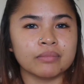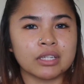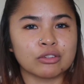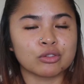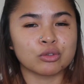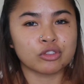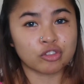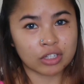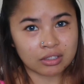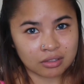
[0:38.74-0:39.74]
is who
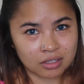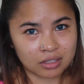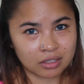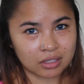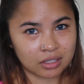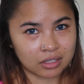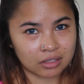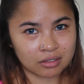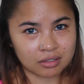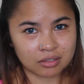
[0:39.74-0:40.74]
suggested
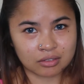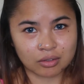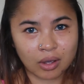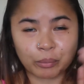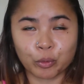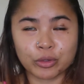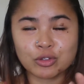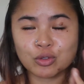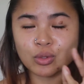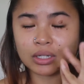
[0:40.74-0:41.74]
it, so I'm going
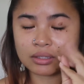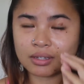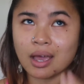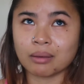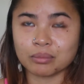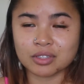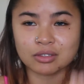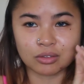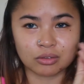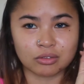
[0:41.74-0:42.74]
to
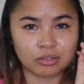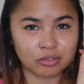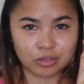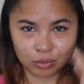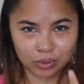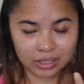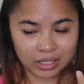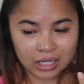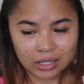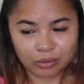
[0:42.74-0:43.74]
attempt to do one
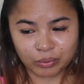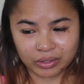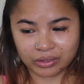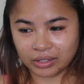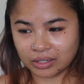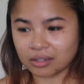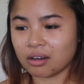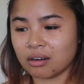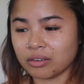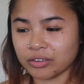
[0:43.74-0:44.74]
with like
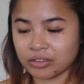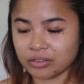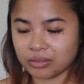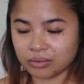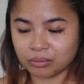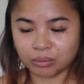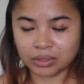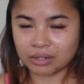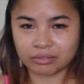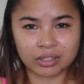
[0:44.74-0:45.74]
all the
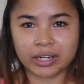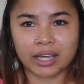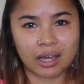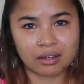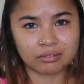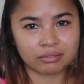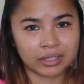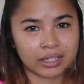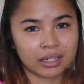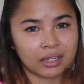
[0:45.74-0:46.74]
whatever I have.
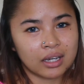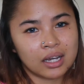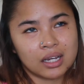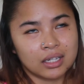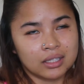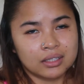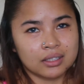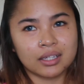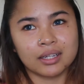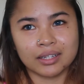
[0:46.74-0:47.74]
Like,
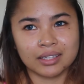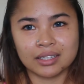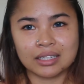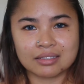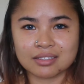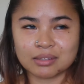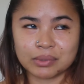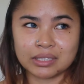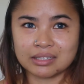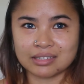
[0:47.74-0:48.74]
it's gonna
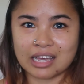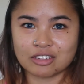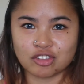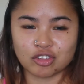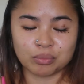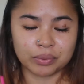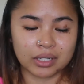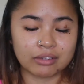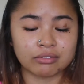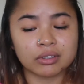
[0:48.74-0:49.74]
be a disaster, but
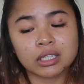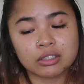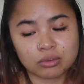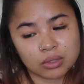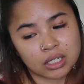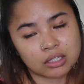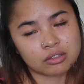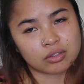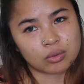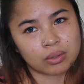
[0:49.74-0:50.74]
I feel like doing it,
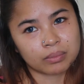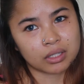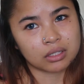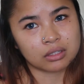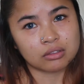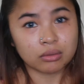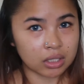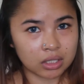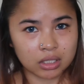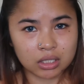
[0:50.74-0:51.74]
so I'm gonna do it.
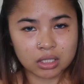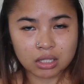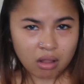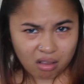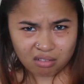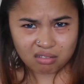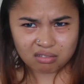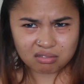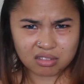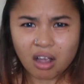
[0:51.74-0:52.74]

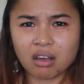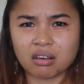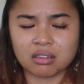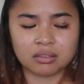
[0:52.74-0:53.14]
Yeah.